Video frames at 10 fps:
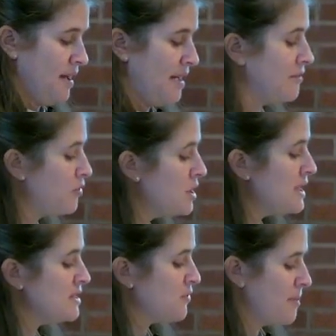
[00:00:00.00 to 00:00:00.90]
And a
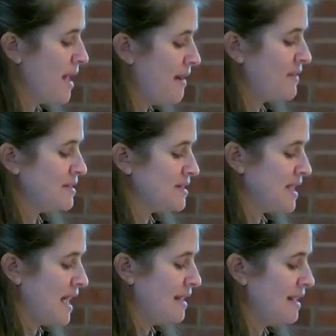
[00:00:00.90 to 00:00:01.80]
voice from heaven
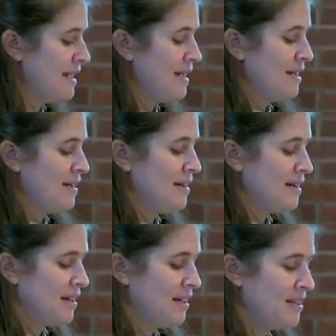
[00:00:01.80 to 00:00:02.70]
said,
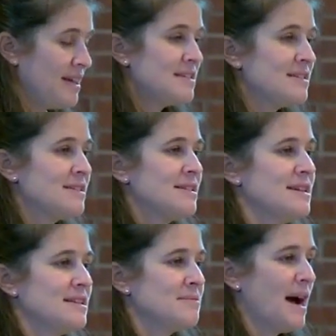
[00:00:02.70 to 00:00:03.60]
This
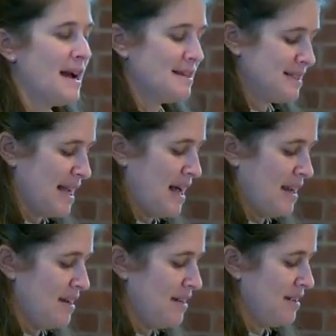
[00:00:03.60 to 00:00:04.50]
is my
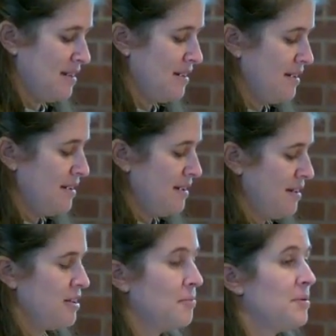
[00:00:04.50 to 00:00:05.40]
Son,
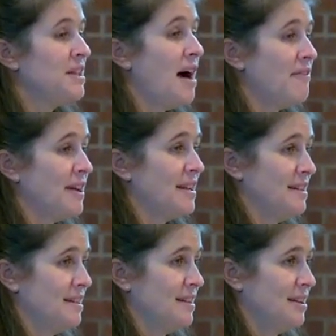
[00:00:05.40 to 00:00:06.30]
the Beloved,
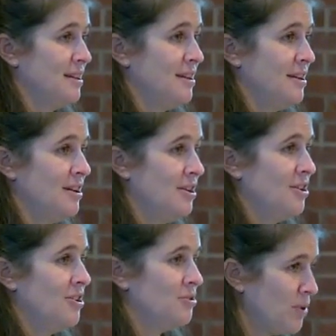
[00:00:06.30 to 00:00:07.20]

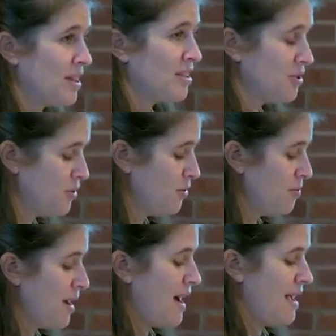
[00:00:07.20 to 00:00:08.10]
with
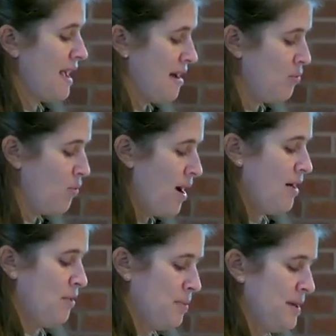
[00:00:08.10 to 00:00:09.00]
whom I am
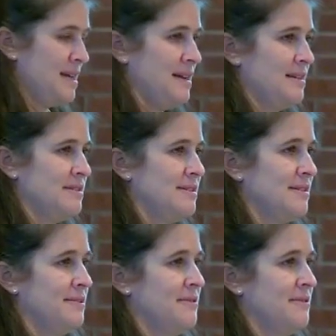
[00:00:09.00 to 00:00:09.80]
well pleased.